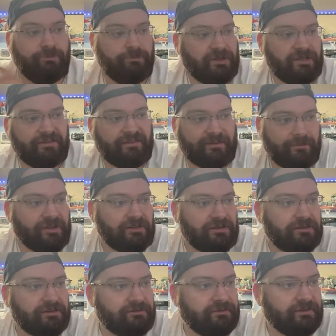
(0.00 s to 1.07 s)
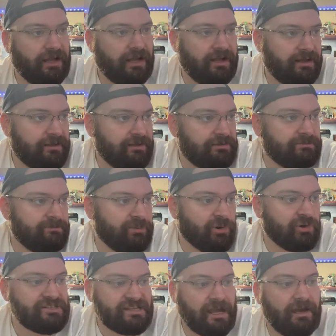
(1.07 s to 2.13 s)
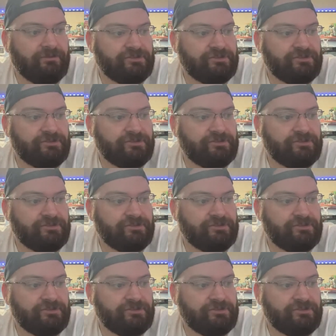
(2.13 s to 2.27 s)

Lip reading: but some of their boards have